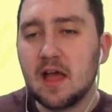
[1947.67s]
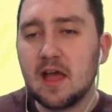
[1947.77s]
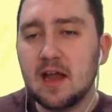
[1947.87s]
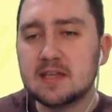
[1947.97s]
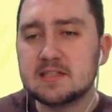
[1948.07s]

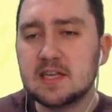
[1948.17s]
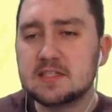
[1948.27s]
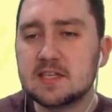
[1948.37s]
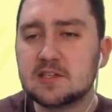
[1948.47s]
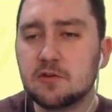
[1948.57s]
Elliot says,
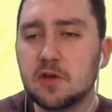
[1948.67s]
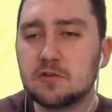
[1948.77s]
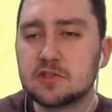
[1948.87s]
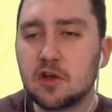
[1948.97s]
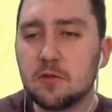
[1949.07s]
yes or no,
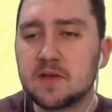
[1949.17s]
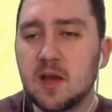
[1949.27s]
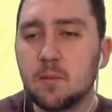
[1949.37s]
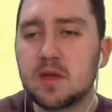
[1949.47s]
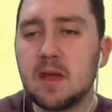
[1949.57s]
Tom,
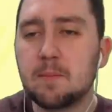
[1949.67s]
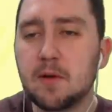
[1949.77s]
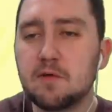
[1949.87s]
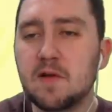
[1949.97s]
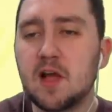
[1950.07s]
can we get
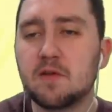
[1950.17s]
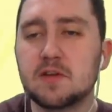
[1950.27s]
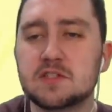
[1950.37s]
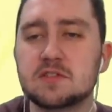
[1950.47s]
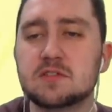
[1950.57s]
both
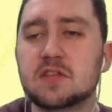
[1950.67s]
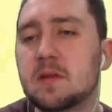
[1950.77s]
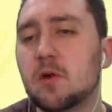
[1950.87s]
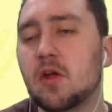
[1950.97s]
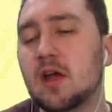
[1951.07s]
Vlahovic and
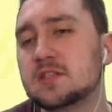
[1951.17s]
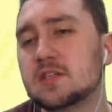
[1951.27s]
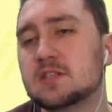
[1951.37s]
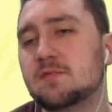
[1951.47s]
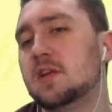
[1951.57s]
Guimaraes
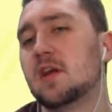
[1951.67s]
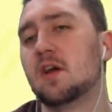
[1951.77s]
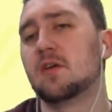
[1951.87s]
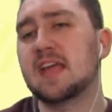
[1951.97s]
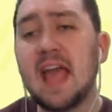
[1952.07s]
this
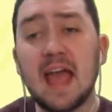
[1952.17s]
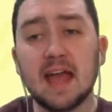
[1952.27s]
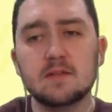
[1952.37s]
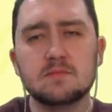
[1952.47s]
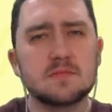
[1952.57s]
video?
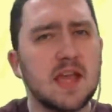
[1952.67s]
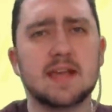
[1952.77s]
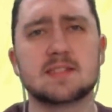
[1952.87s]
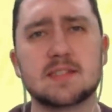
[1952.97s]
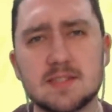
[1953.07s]
Can?
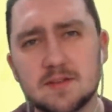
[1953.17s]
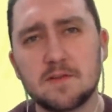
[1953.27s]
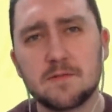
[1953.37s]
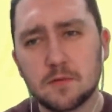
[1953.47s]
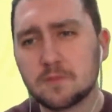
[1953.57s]
Yes.
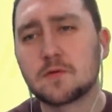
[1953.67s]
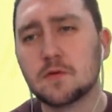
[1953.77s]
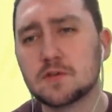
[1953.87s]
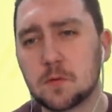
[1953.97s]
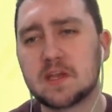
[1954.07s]
Of
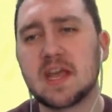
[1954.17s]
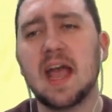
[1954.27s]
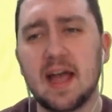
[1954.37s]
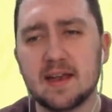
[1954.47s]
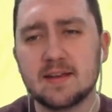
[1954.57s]
course we
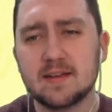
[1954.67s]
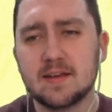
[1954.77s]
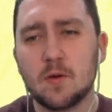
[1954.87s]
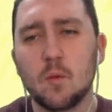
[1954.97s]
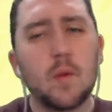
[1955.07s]
can.
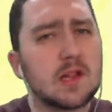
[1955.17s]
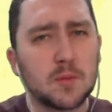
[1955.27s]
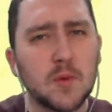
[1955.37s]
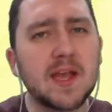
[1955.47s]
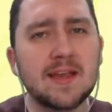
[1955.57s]
Will
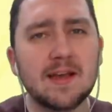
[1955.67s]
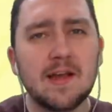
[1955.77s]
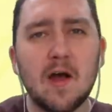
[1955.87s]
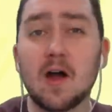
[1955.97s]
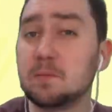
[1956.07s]
we?
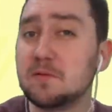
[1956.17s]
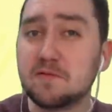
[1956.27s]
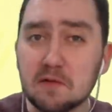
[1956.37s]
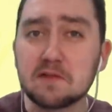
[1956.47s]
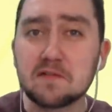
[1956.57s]
I'd be
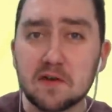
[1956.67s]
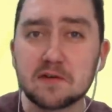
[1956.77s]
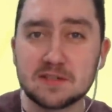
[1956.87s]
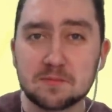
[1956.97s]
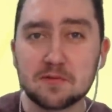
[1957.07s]
very, very
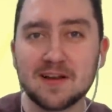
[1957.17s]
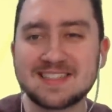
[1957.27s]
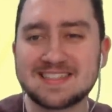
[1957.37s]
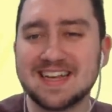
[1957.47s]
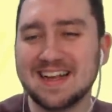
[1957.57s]

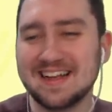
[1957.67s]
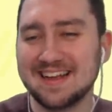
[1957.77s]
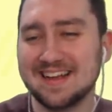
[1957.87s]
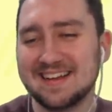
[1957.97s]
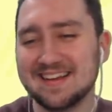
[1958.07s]
surprised.
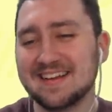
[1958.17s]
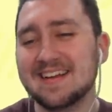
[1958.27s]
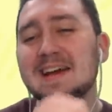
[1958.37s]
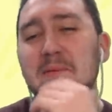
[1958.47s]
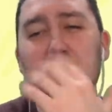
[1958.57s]
But
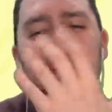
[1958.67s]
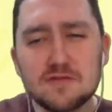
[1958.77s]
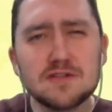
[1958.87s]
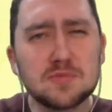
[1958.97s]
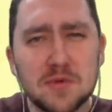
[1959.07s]
of
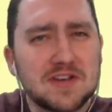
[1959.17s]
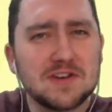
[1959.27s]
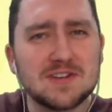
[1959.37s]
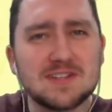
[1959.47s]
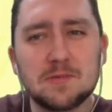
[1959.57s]
course we
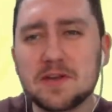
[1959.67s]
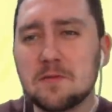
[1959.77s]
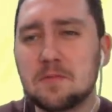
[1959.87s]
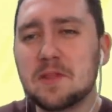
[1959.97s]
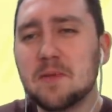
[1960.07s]
could. We could
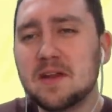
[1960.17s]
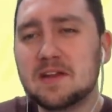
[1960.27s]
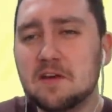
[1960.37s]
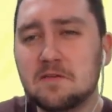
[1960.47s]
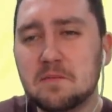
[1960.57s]
put the money
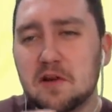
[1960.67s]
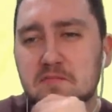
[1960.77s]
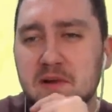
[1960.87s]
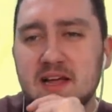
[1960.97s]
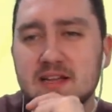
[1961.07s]
down for
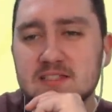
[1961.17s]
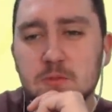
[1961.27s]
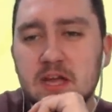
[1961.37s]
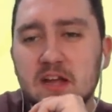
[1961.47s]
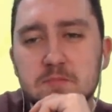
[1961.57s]
both players.
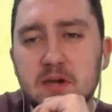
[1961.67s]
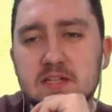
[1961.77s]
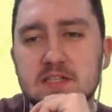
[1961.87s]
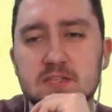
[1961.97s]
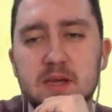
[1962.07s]
We have money
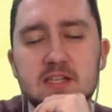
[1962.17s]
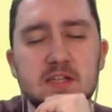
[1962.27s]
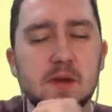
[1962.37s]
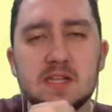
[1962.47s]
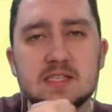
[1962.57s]
to spend. The
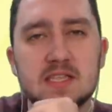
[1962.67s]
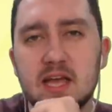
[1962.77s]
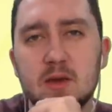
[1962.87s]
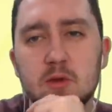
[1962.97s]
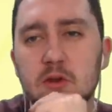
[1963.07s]
money's
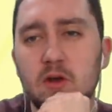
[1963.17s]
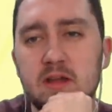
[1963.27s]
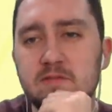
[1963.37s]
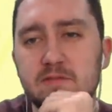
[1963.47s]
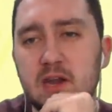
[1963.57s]
there. We're not
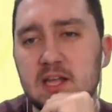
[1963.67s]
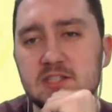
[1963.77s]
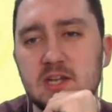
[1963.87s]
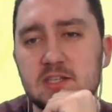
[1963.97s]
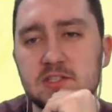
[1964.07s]
in
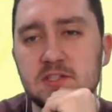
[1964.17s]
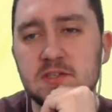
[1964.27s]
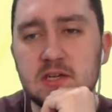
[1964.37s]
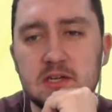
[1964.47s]
financial issue.